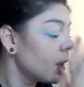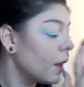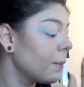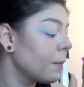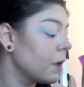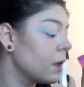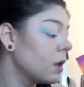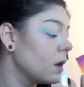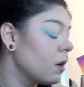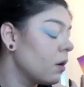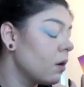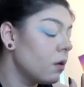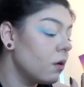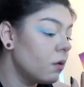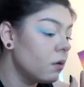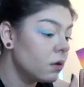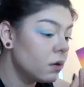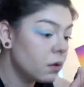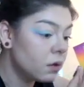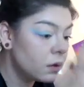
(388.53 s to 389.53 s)
I'm gonna
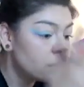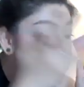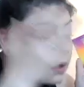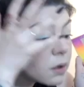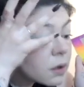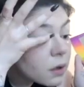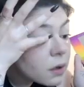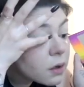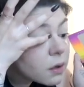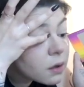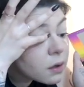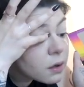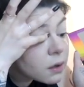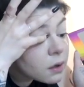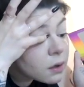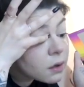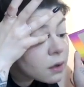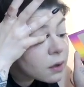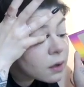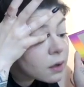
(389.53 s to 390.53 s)
go
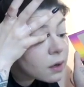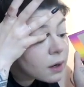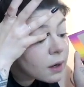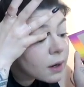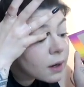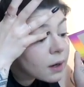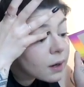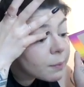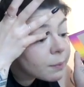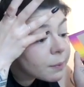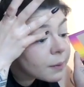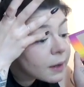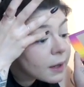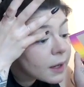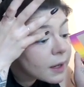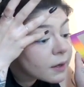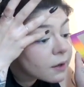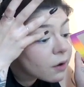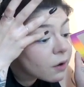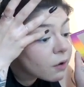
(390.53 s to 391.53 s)
up
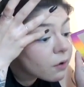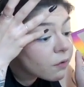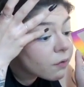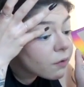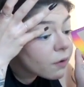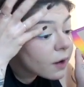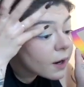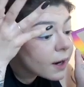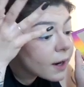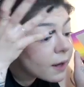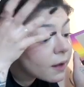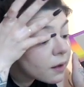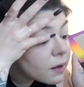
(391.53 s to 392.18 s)
and over it.